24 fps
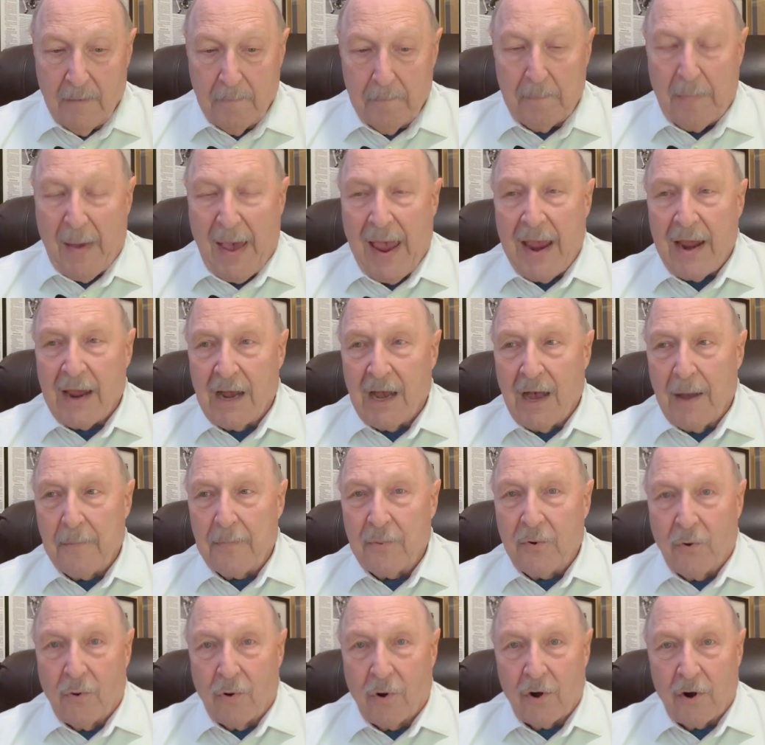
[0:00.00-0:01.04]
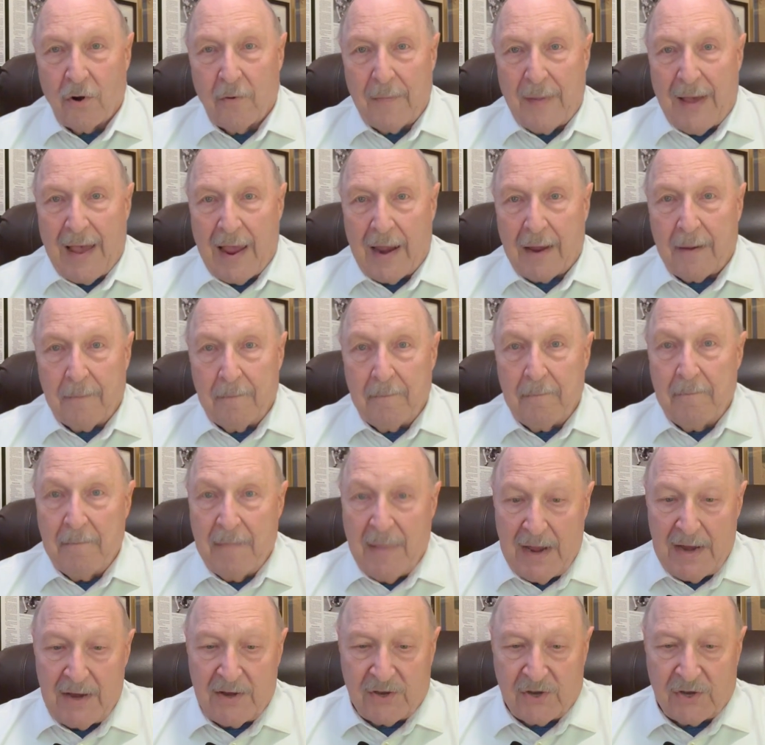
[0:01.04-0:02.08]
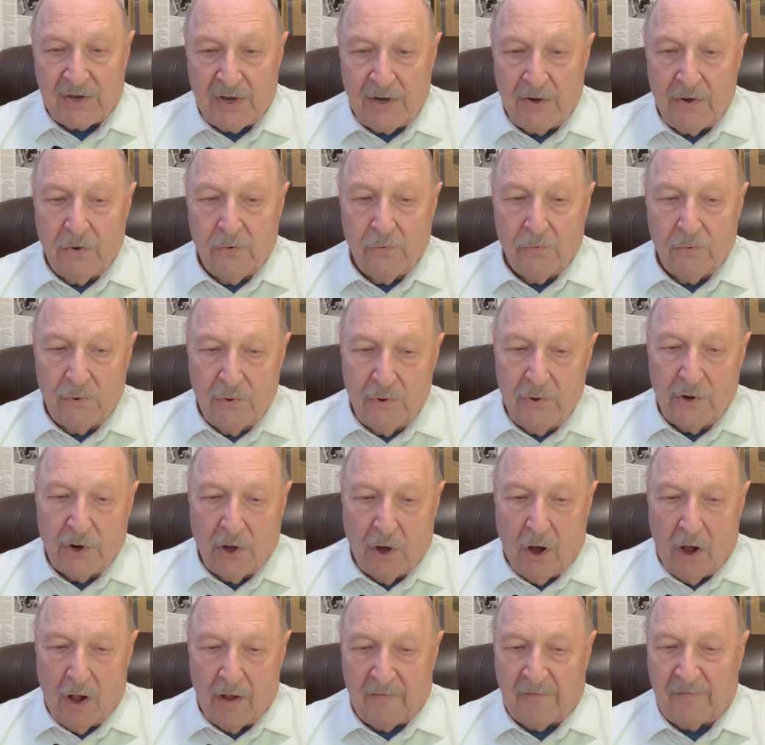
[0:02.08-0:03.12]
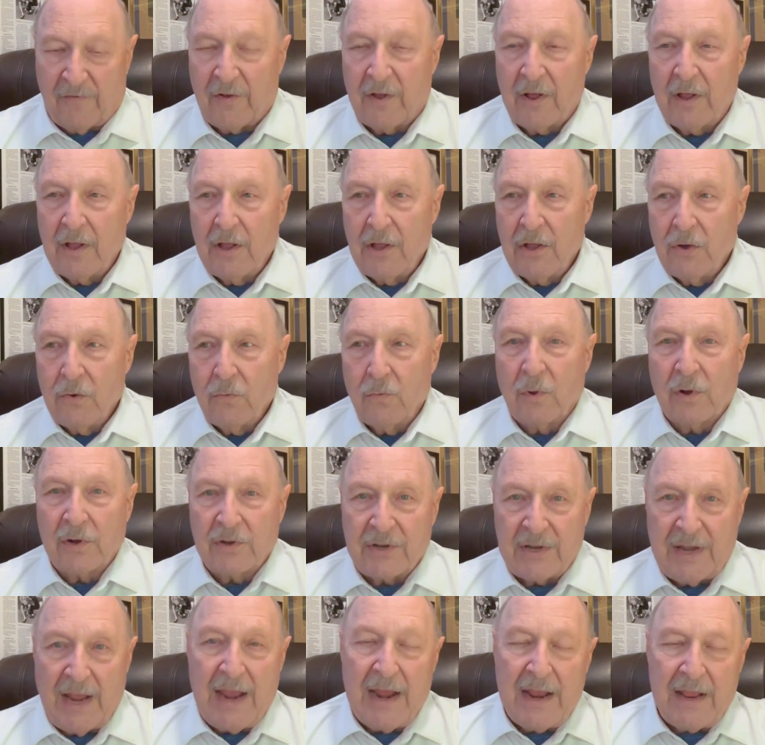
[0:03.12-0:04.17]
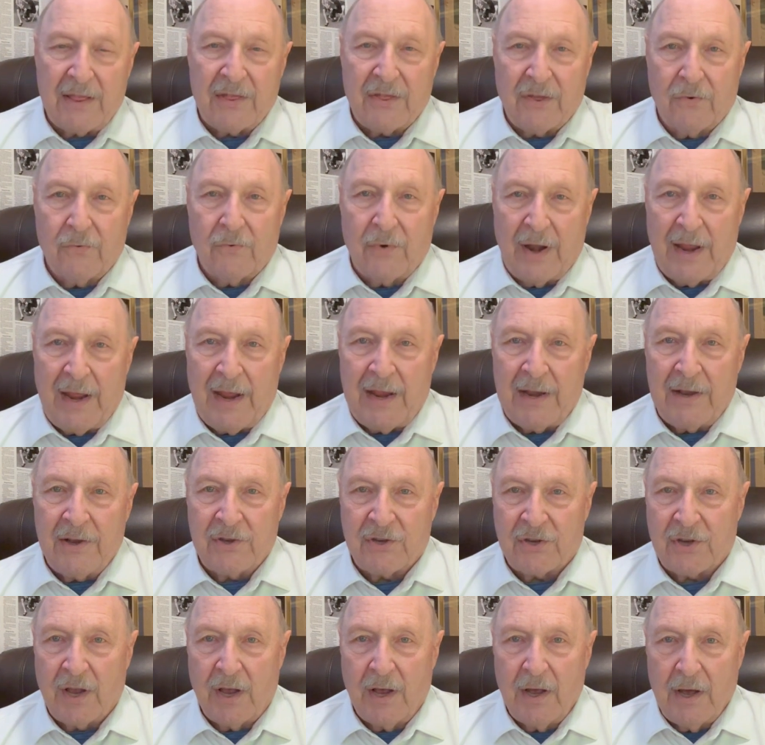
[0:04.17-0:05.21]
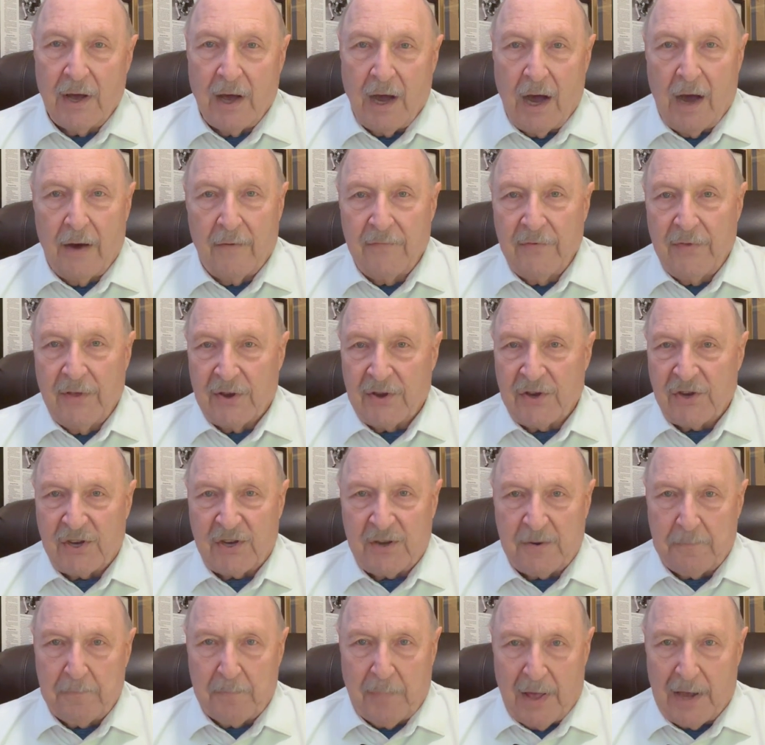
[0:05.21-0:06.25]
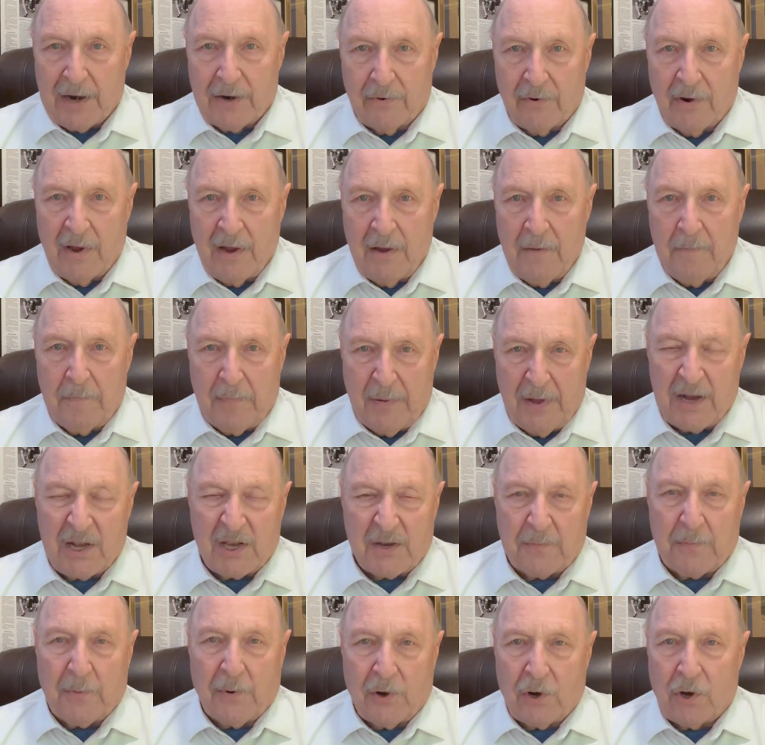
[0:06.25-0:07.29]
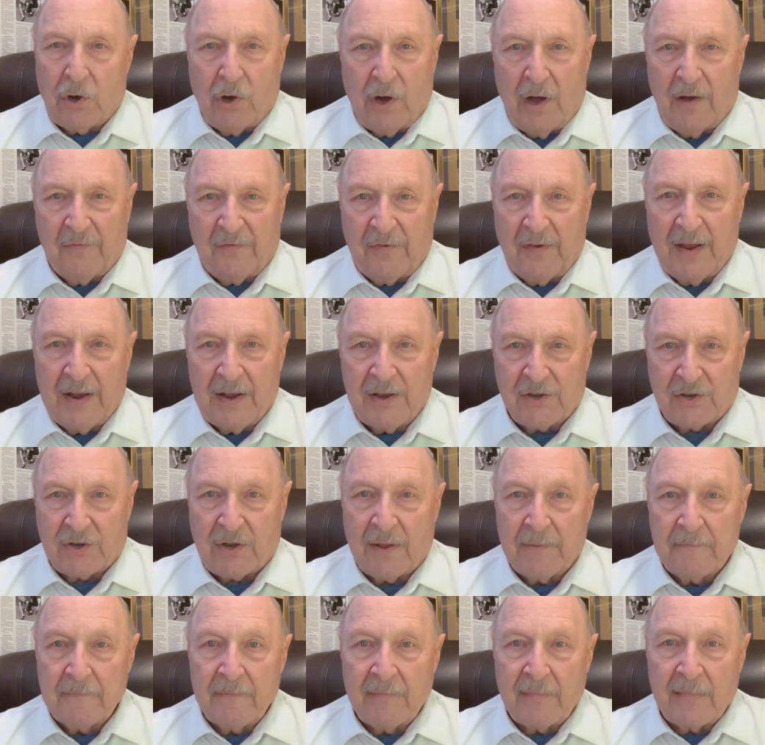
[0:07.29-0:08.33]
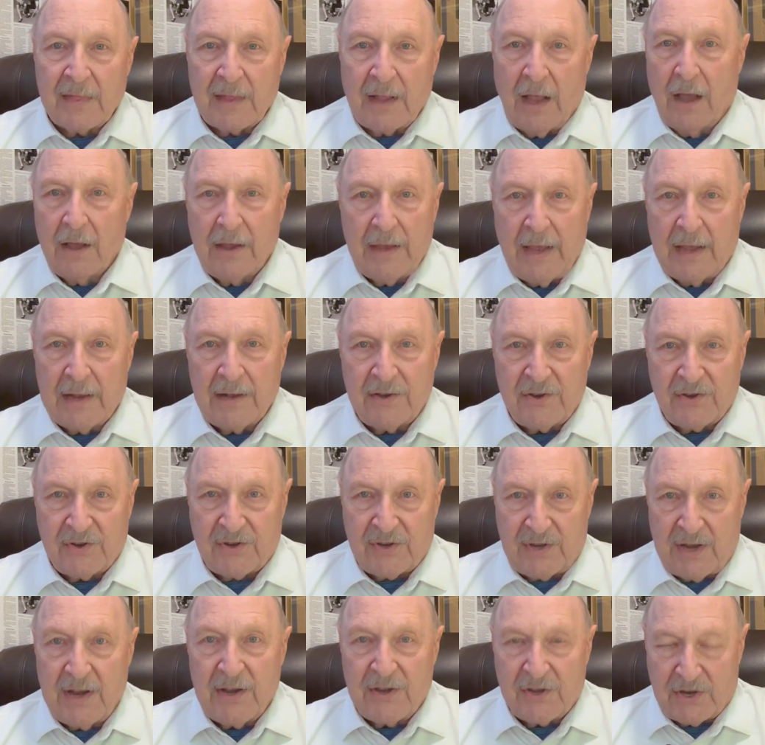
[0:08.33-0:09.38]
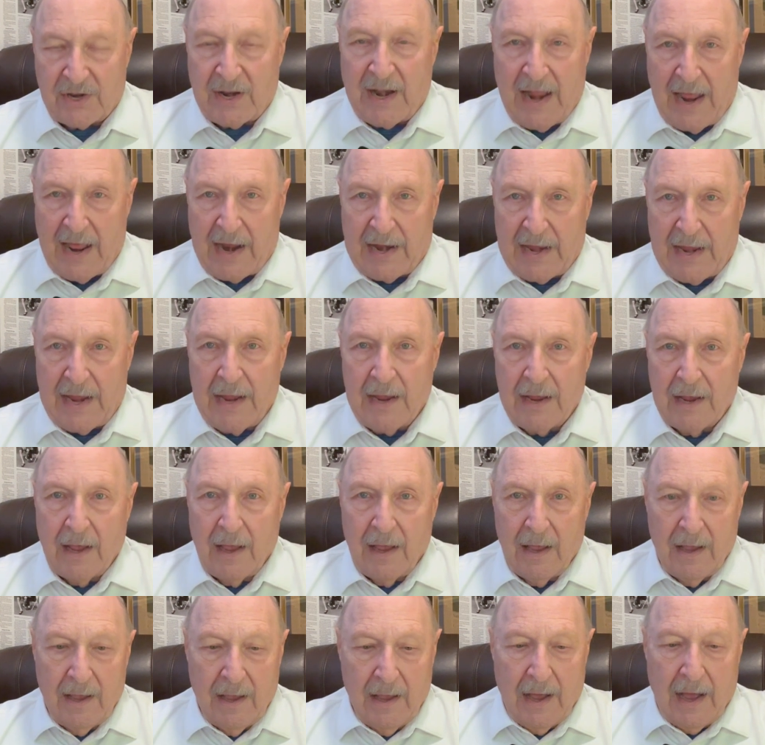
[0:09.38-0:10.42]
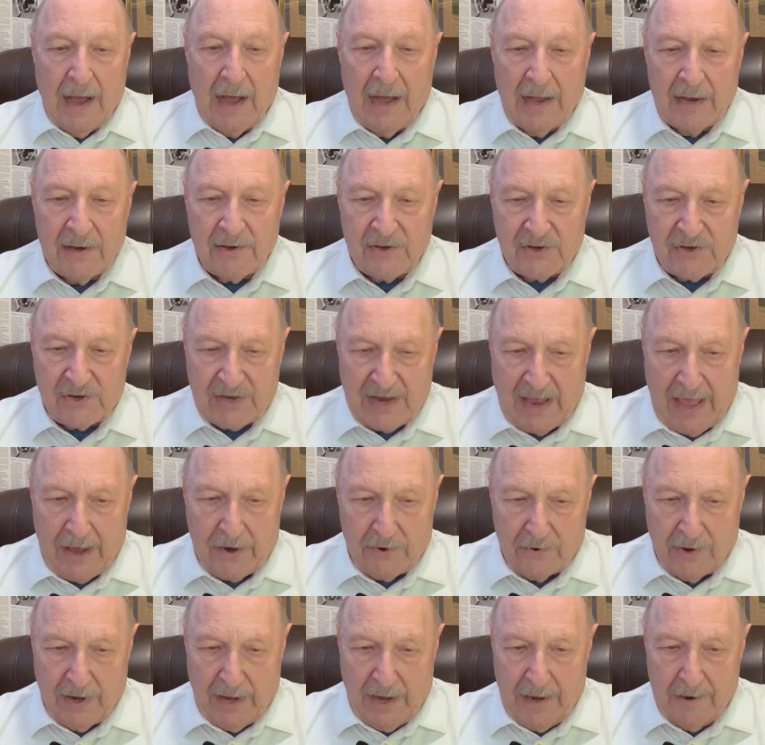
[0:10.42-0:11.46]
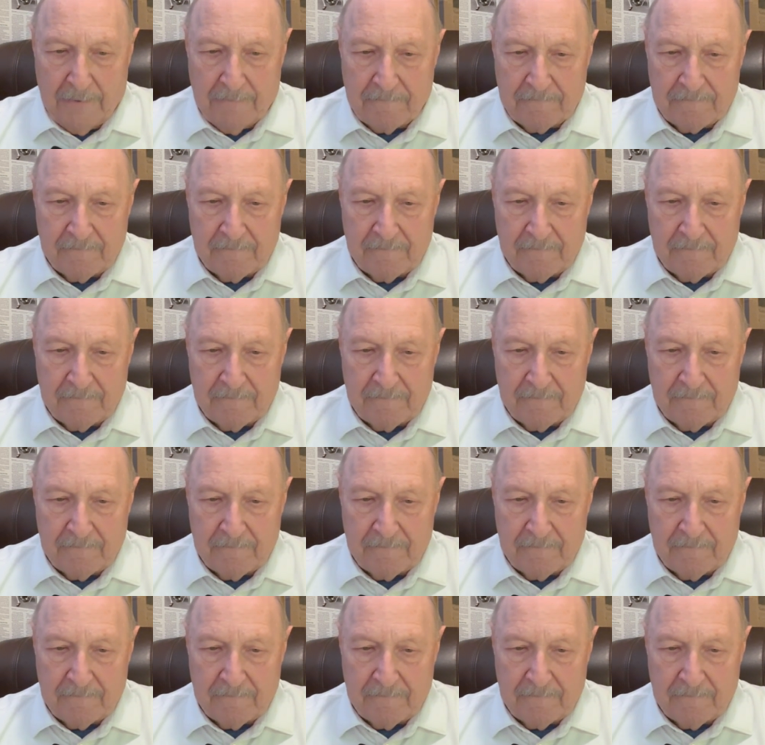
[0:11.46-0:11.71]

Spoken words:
Backup quarterback Mason Rudolph will take the reins of the sputtering Pittsburgh offense against Cincinnati on Saturday.